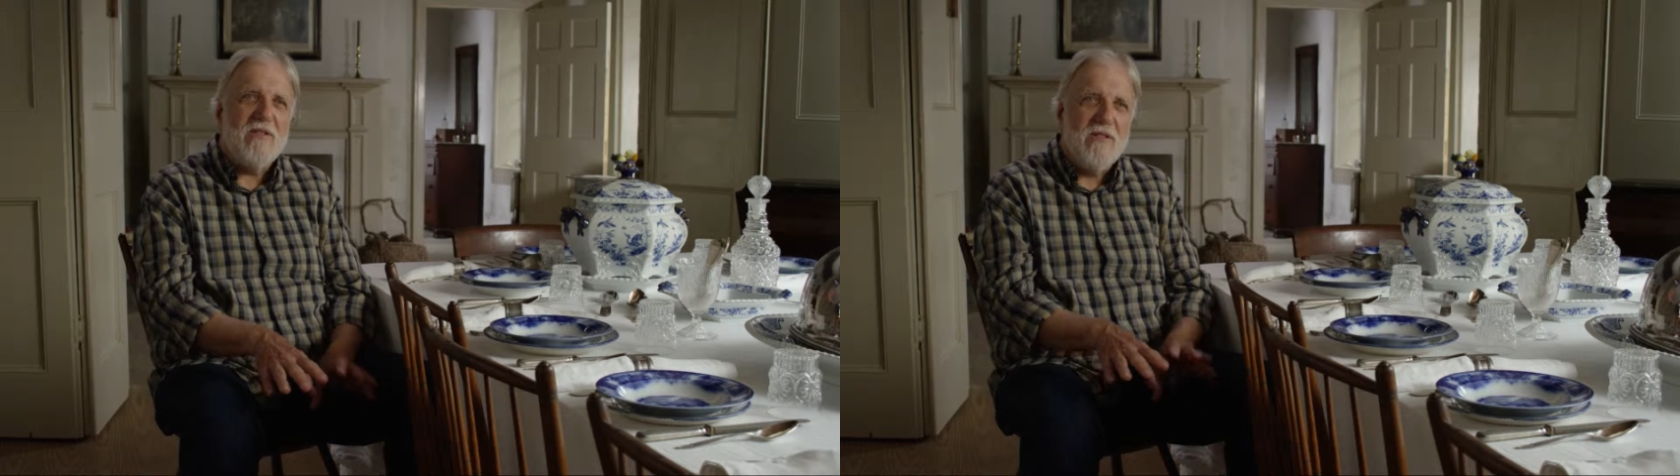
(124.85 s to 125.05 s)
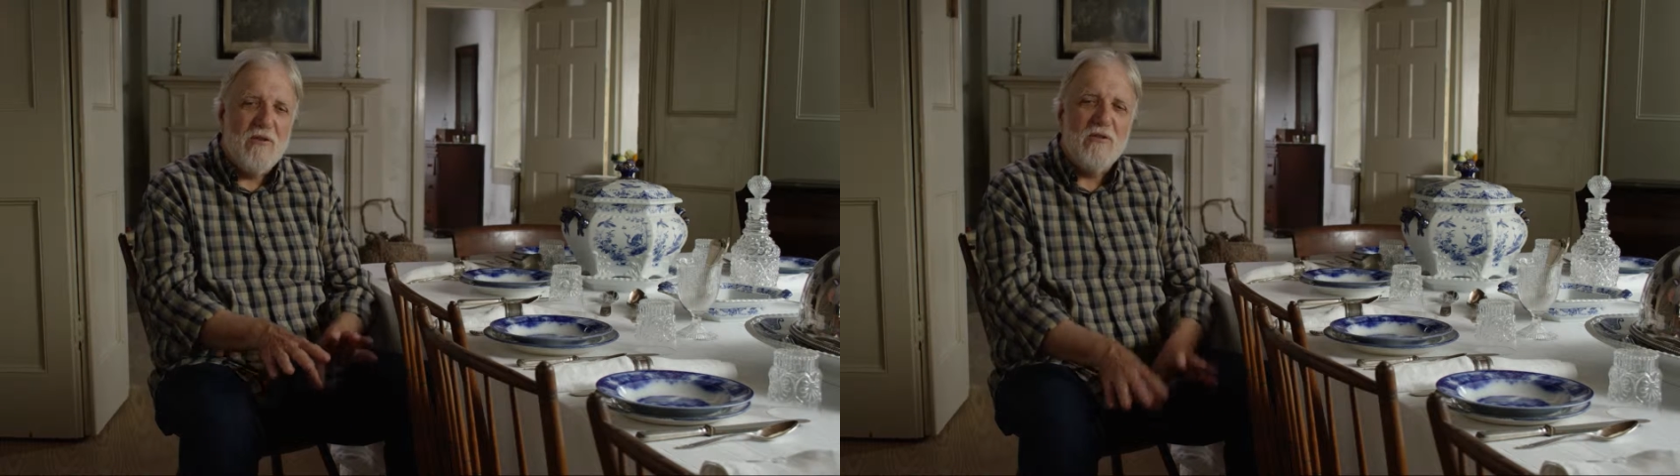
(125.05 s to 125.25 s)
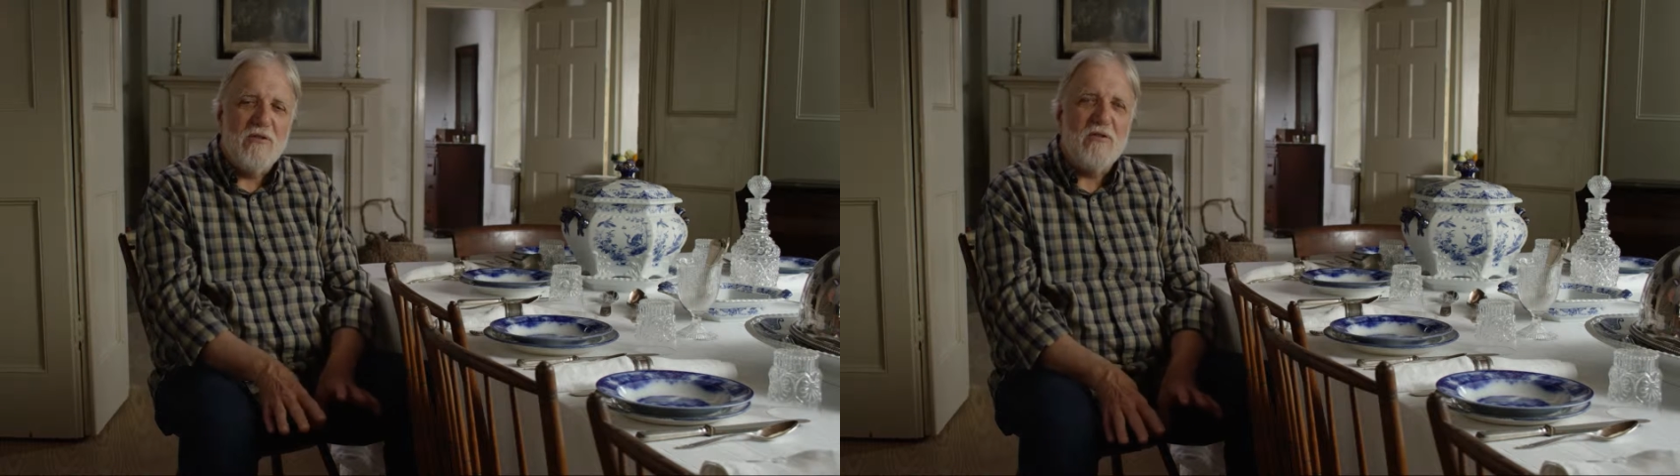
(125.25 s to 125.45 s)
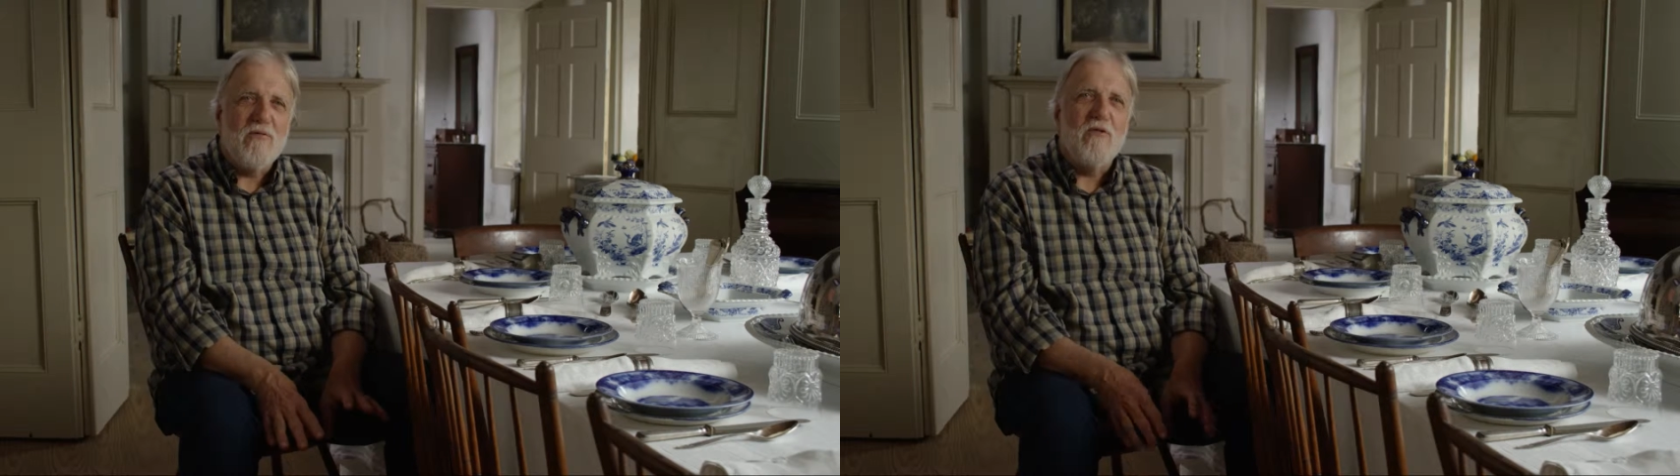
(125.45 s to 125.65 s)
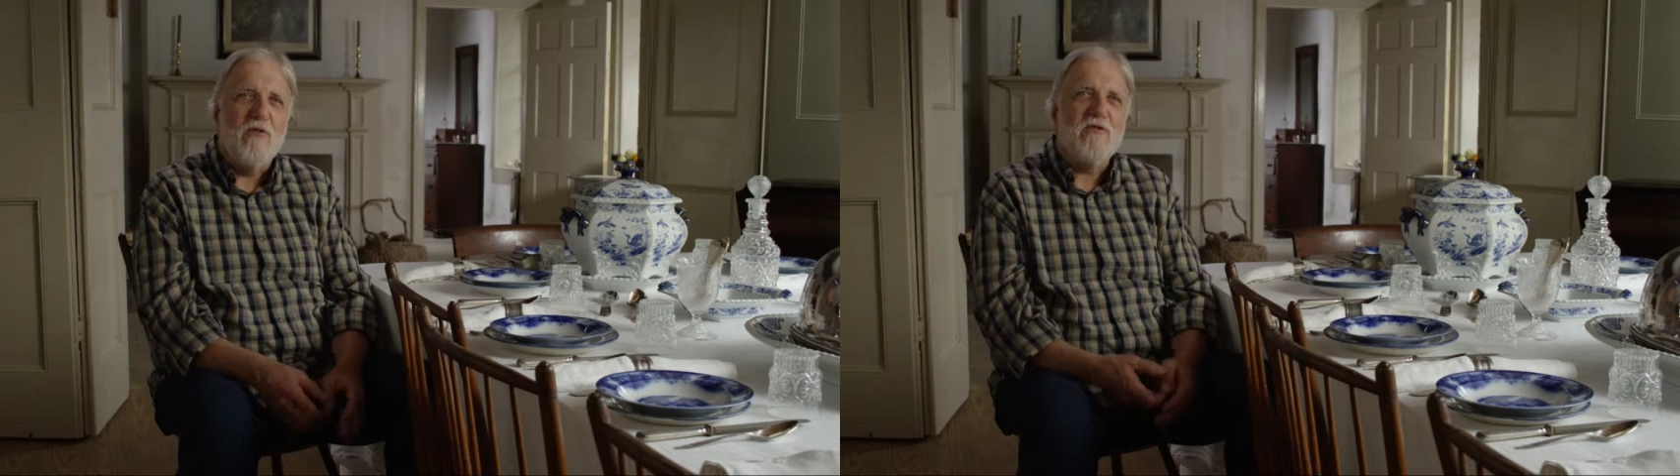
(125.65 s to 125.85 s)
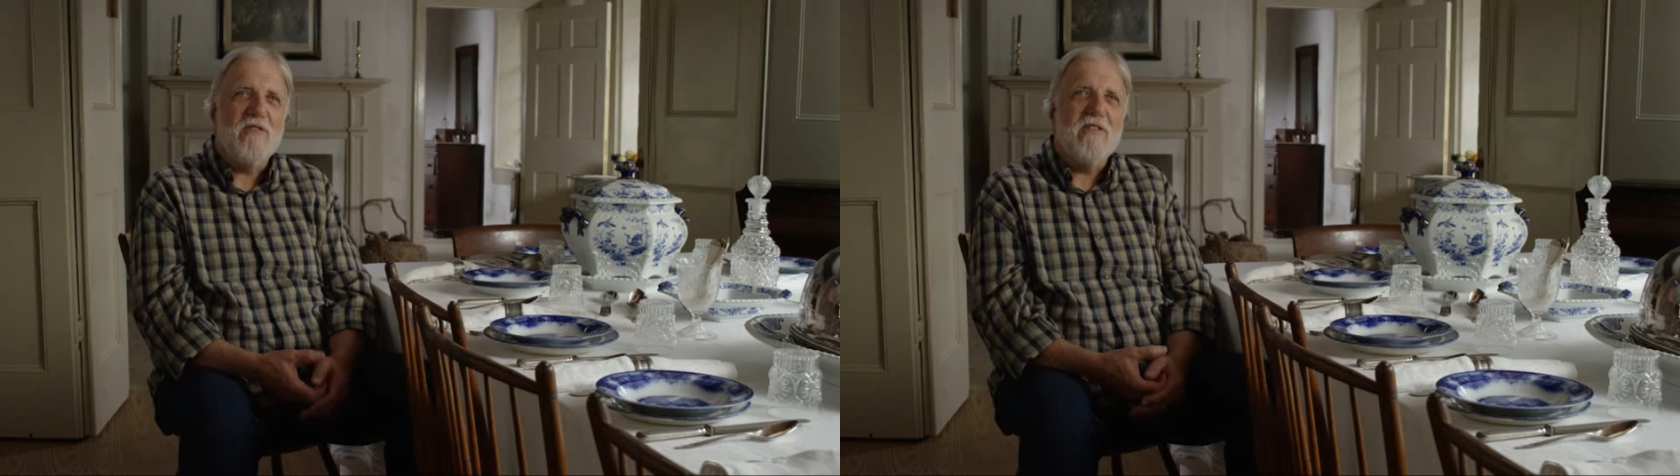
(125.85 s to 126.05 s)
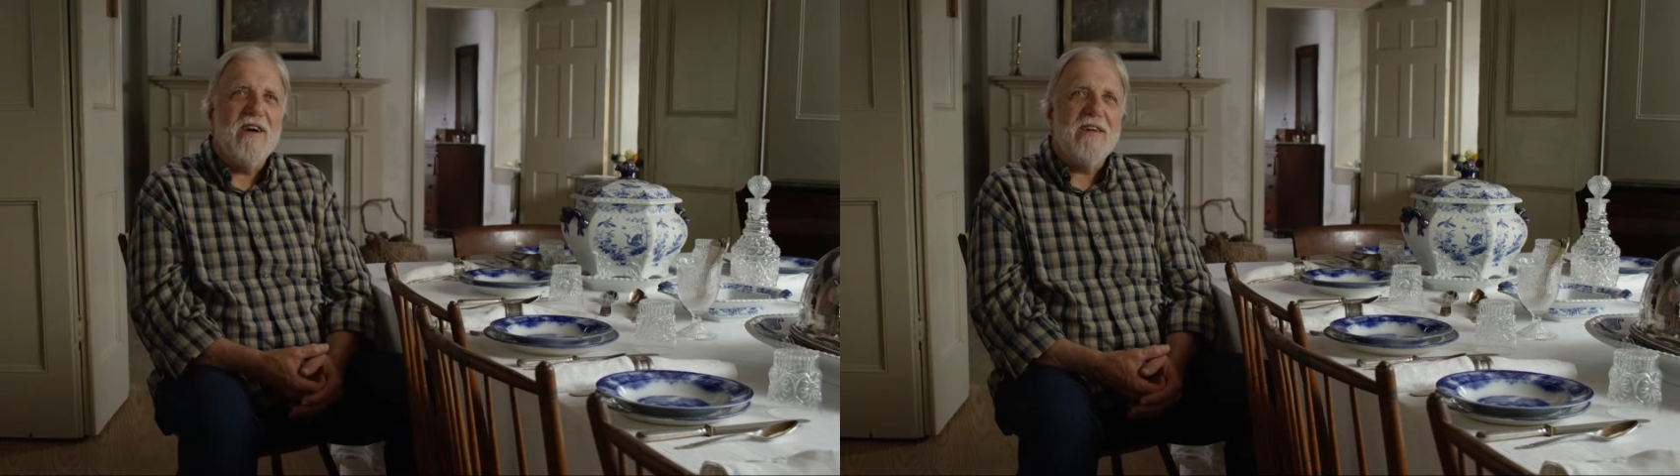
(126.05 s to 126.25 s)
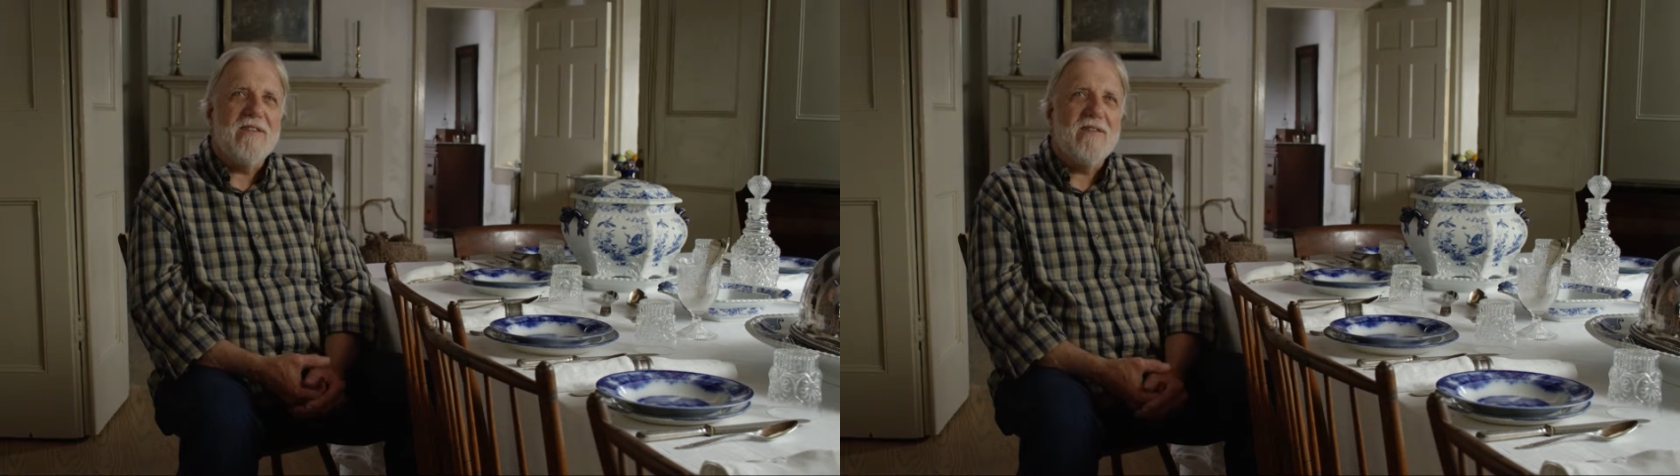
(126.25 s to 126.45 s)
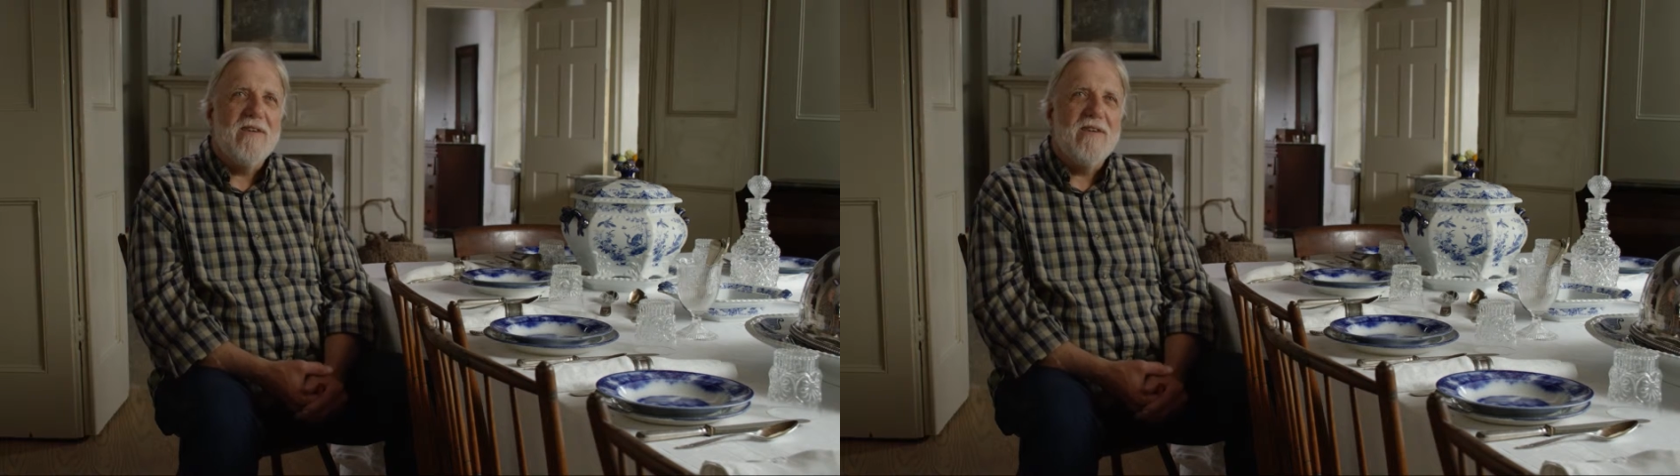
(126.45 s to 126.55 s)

the earlier floors are like